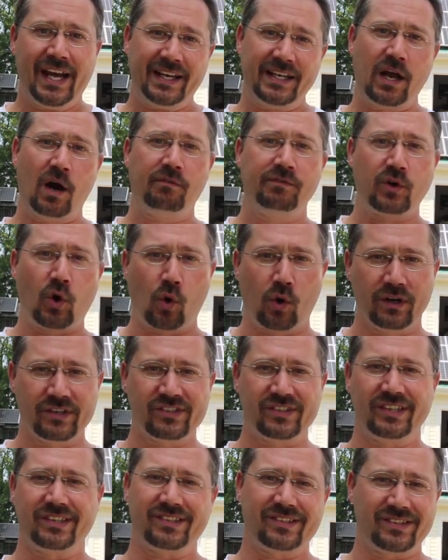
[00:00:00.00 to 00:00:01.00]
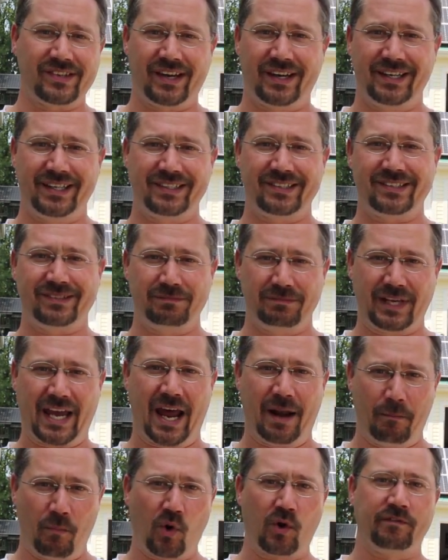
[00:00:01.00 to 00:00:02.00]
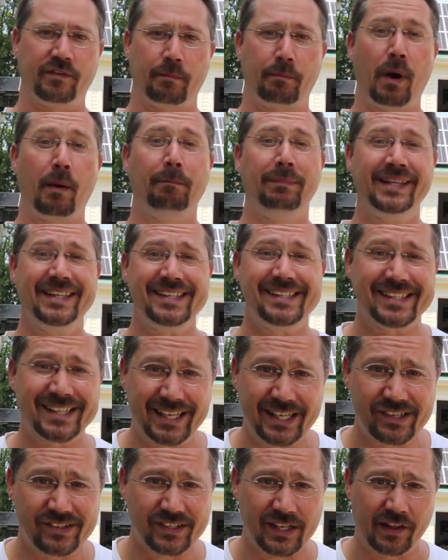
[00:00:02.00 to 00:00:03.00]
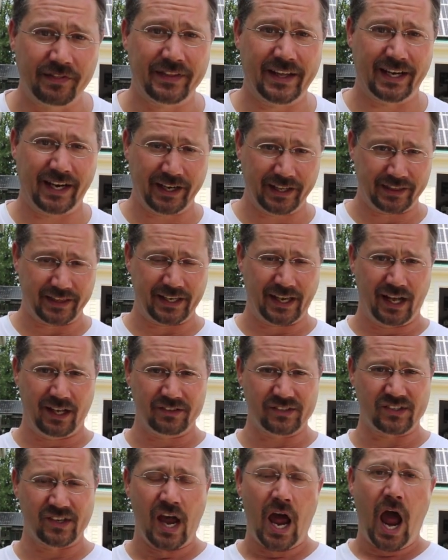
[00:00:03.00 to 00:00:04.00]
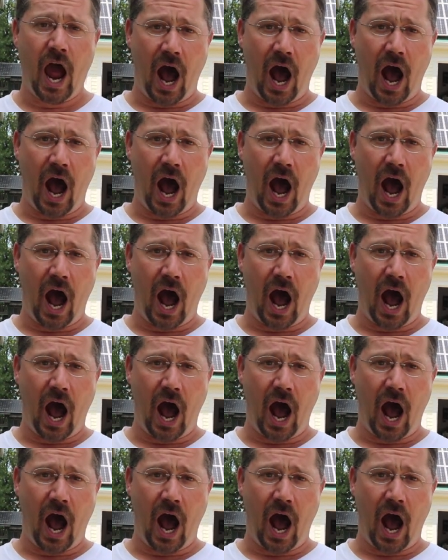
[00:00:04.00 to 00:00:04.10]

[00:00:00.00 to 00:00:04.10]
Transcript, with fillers: Now, of course, it's, uh, it's kind of more of a publicity stunt than anything else.